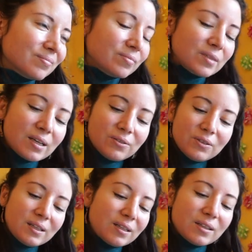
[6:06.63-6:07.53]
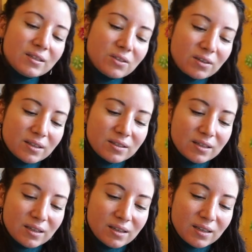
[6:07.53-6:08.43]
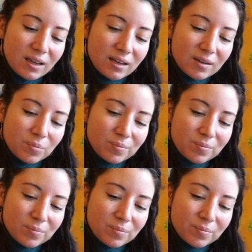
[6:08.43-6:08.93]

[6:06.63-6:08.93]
Yeah, I feel like this song is, again, like,